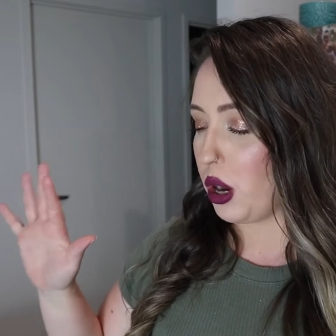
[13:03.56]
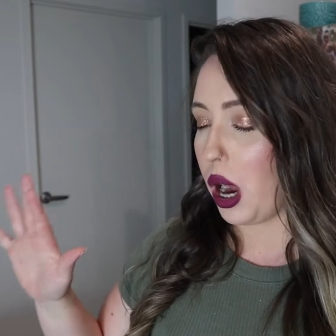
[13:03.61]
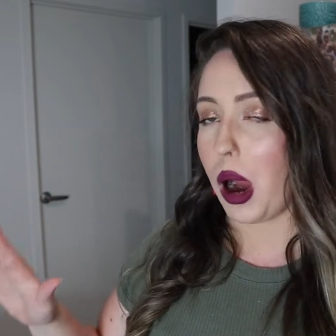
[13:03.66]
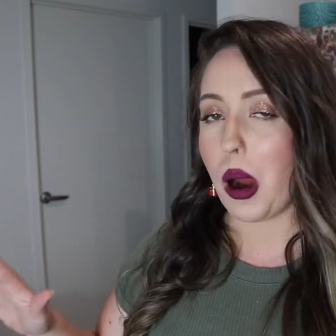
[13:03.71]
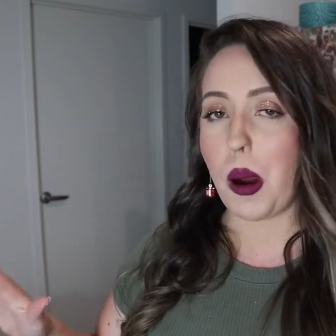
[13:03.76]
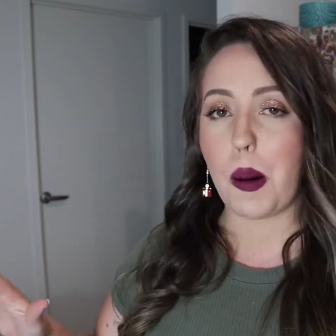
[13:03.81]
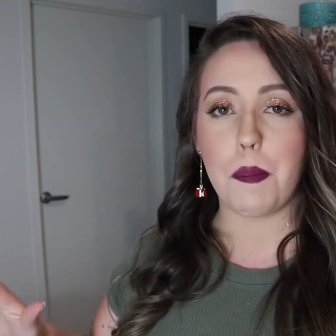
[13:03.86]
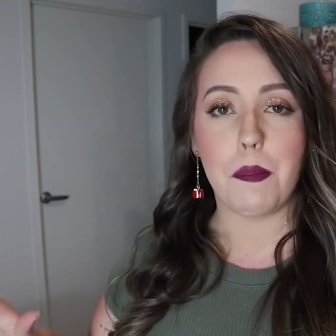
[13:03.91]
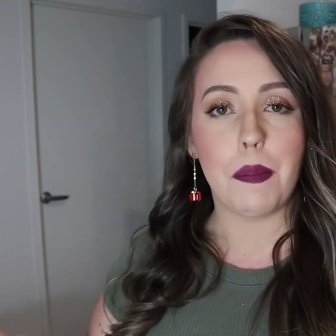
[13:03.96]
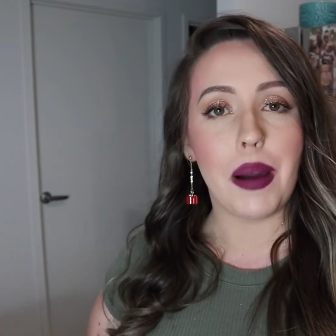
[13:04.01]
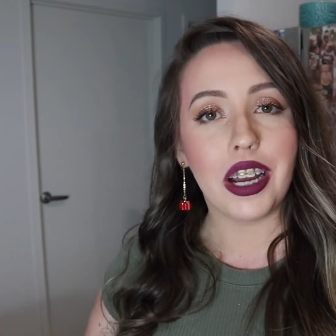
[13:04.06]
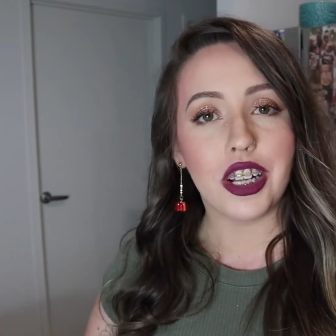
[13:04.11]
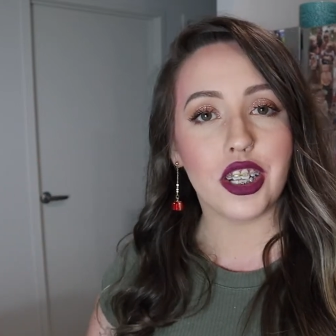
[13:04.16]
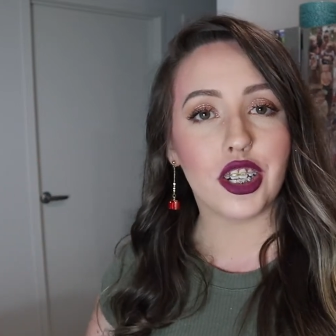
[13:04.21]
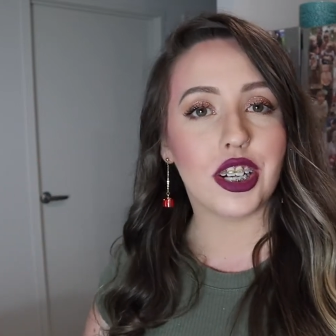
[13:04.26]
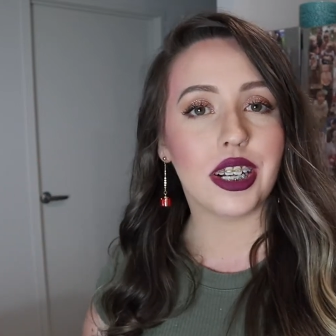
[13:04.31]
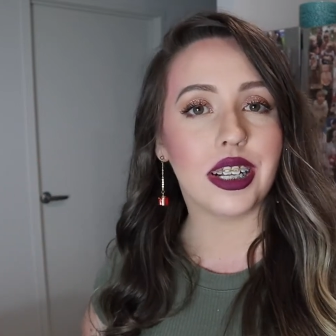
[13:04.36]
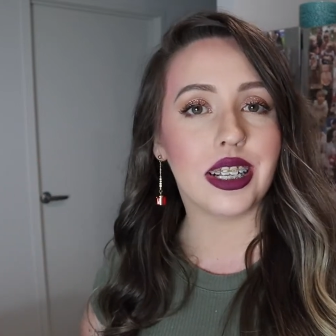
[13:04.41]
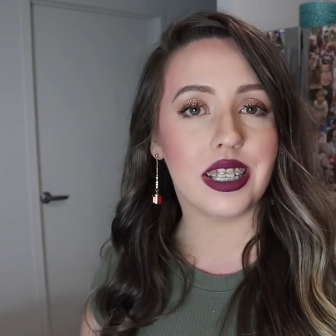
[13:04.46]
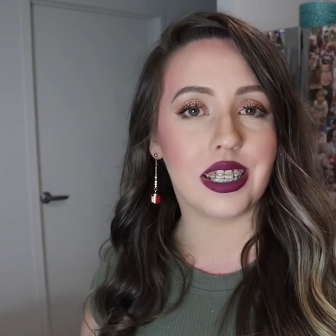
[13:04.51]
are a
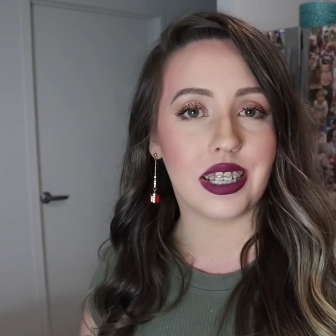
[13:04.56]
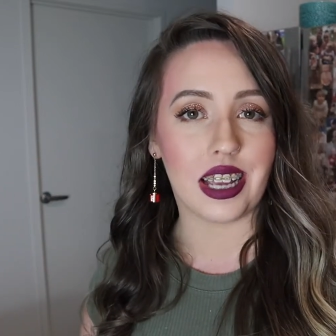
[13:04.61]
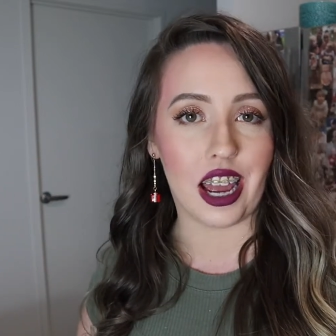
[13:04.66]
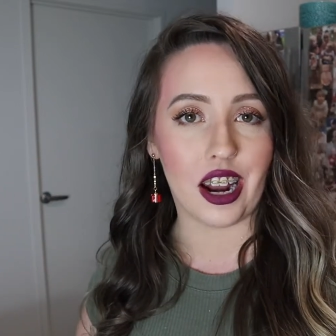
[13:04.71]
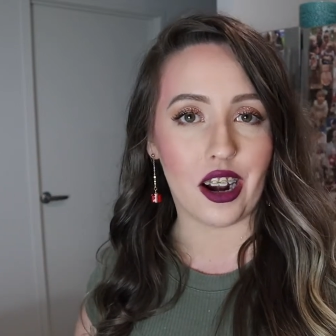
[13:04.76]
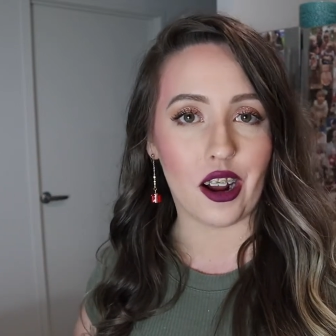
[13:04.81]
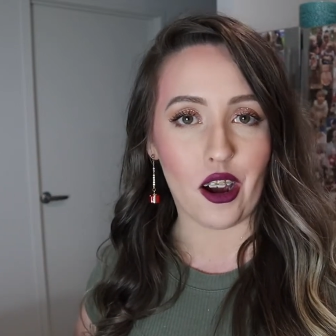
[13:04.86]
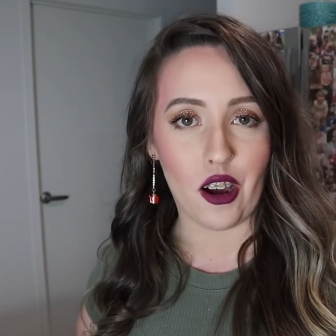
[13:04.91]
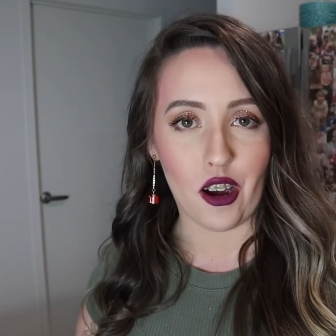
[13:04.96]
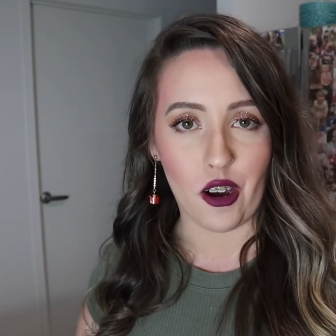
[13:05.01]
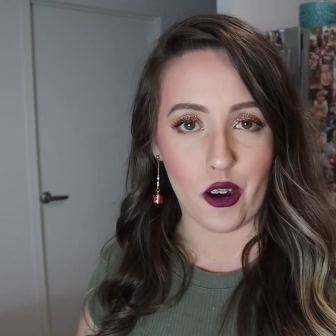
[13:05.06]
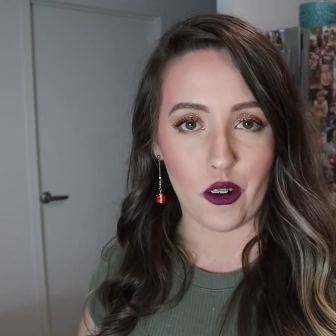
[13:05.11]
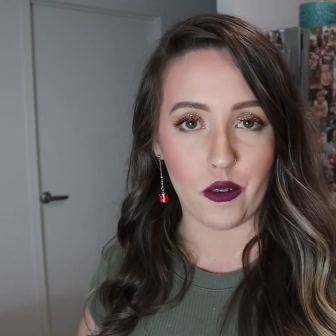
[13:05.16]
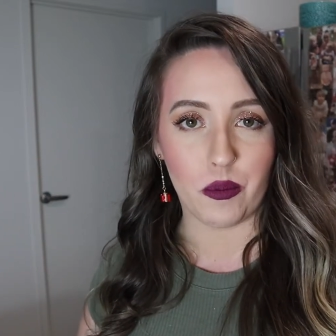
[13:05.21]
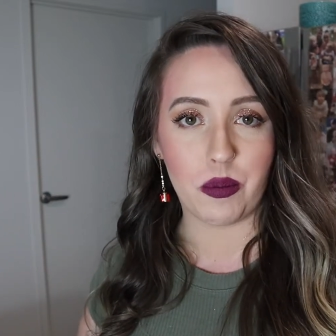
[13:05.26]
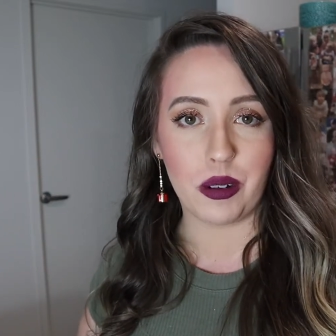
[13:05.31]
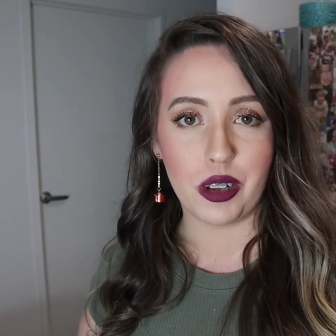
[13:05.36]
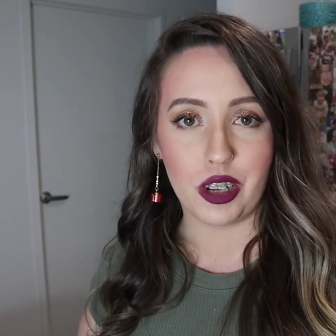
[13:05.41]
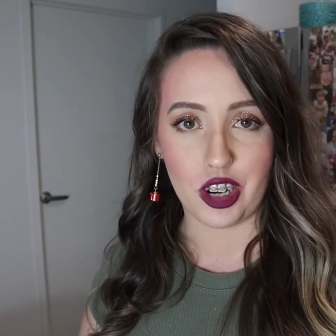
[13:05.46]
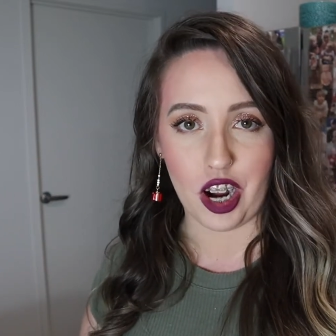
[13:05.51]
matching set
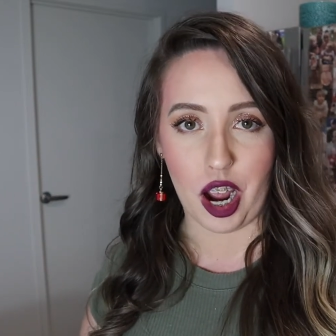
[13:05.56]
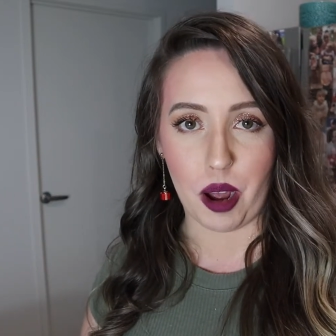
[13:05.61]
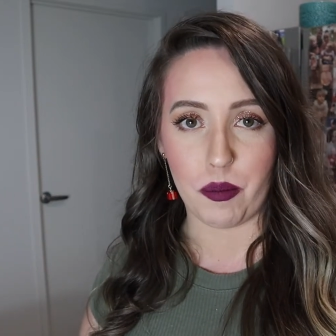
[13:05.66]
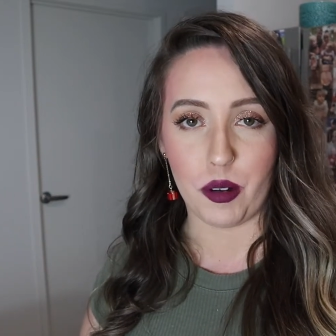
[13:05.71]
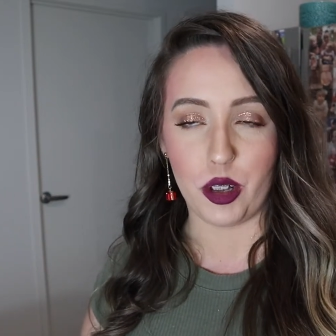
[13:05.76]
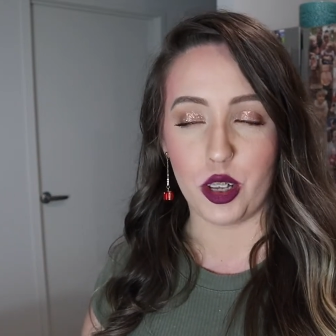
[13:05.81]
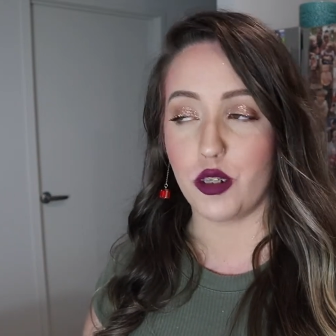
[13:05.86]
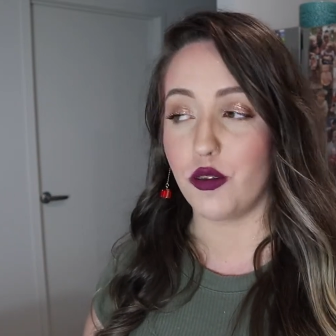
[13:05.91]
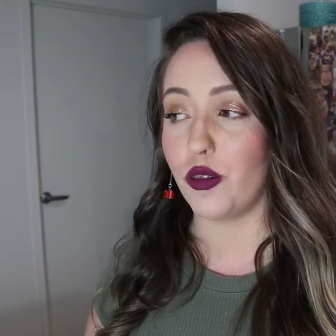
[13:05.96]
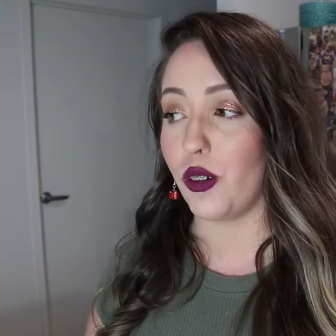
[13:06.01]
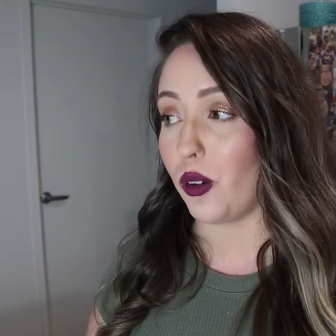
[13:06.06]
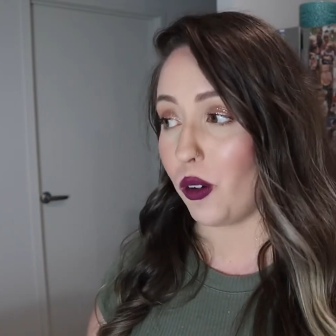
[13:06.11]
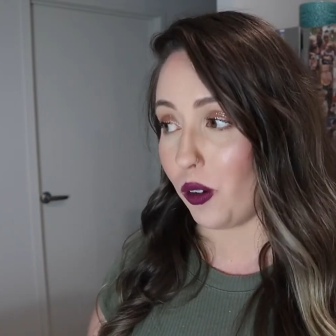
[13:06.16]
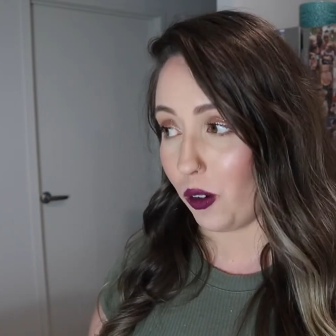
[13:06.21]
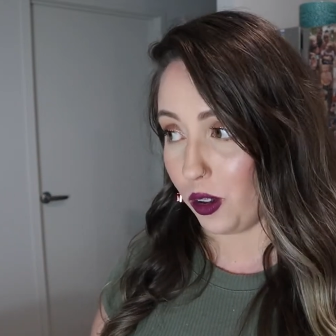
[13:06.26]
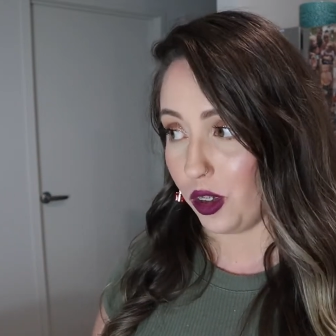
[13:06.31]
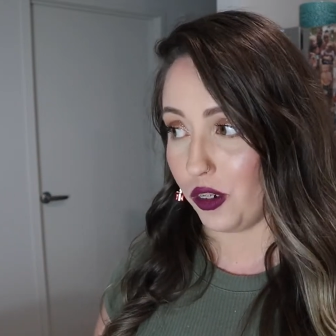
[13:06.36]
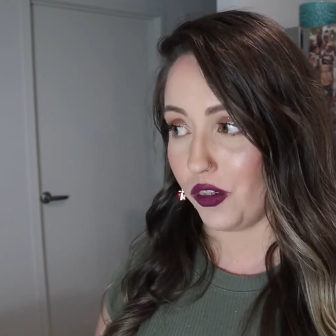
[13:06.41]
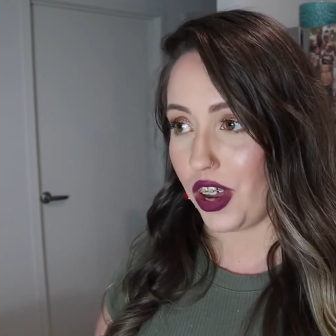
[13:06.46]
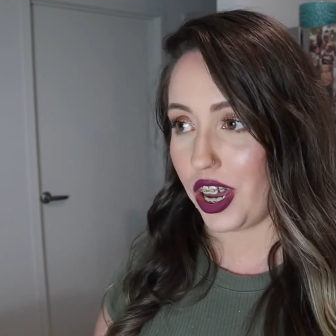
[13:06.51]
of pajamas for
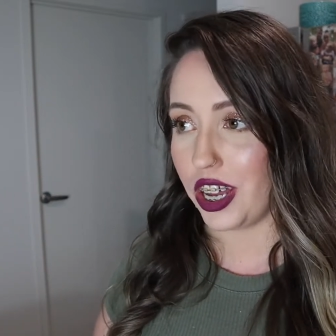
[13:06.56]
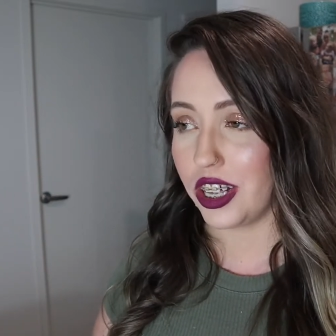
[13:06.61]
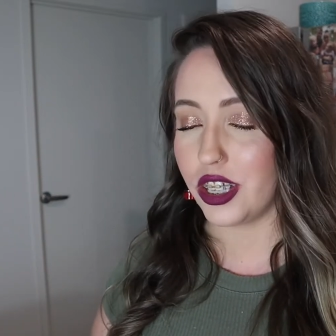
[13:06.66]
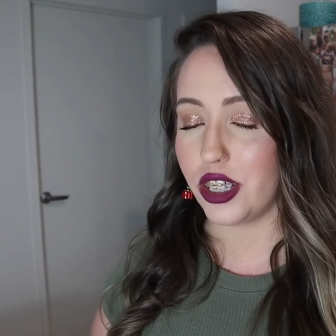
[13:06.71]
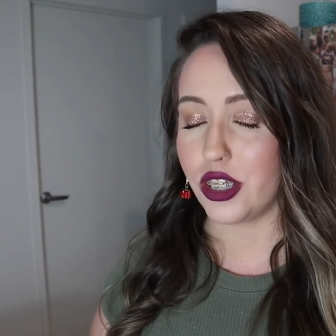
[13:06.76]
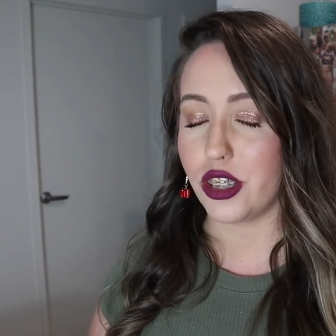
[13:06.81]
all of us.